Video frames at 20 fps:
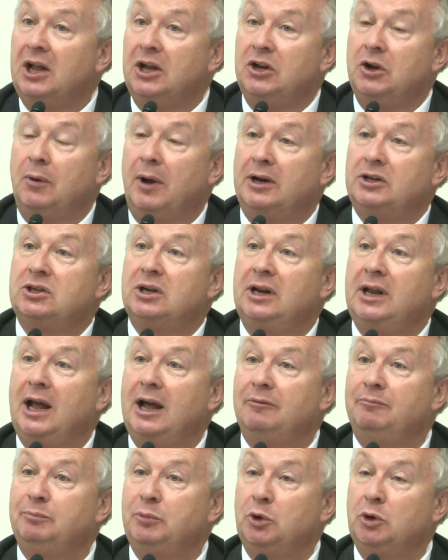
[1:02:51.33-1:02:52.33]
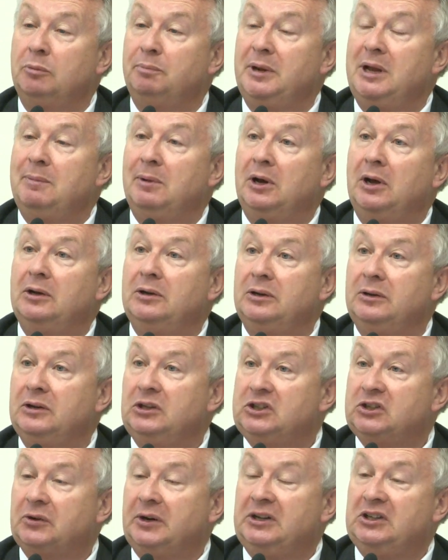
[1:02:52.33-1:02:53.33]
you actually have poor people out in the
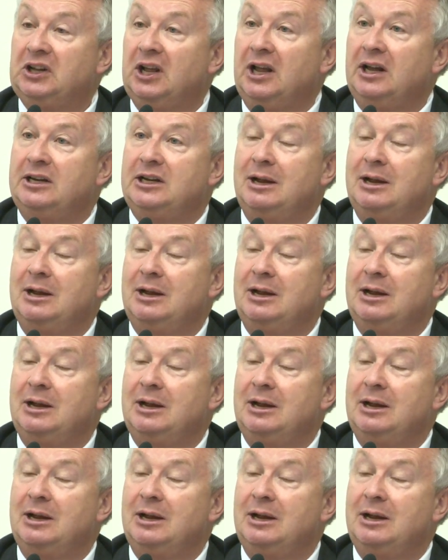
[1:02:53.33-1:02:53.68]
streets